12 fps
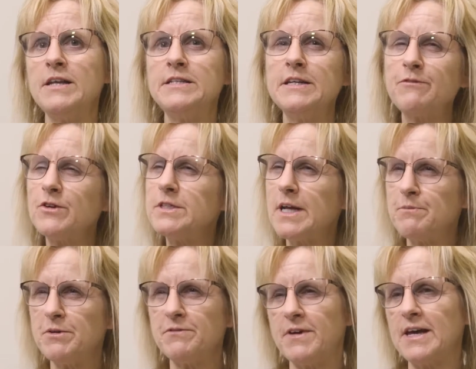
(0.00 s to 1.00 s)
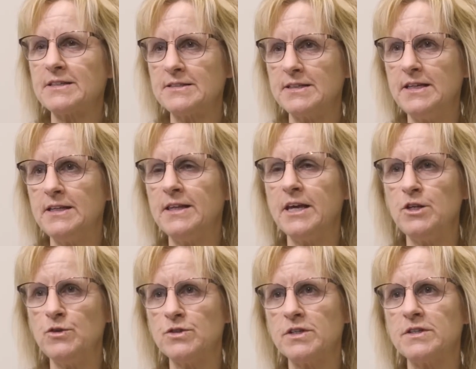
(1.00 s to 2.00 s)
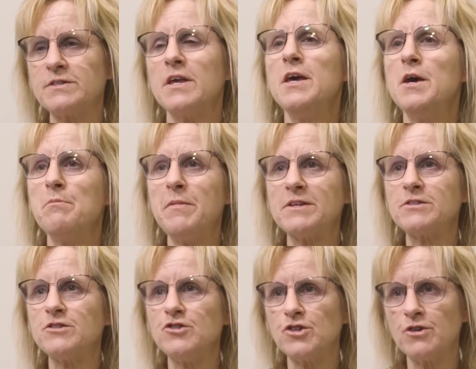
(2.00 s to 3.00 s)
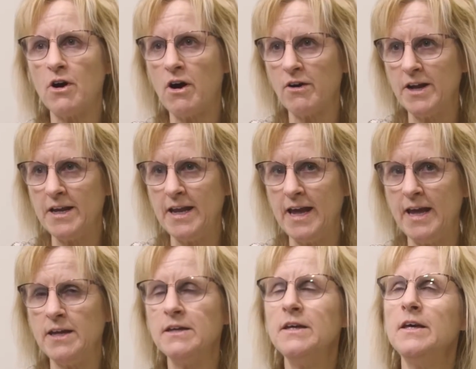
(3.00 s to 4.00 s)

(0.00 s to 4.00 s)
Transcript: different type of vaccine that uses messenger RNA.